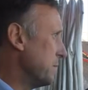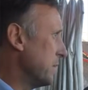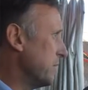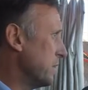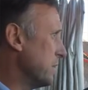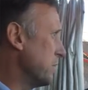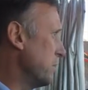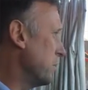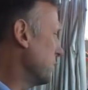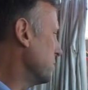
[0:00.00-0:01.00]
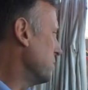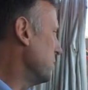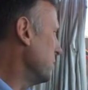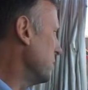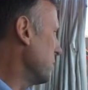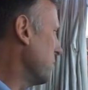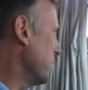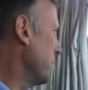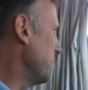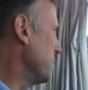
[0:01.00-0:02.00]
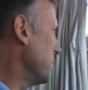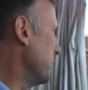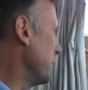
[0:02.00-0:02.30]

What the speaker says: believe me, there's a few clubs who like 52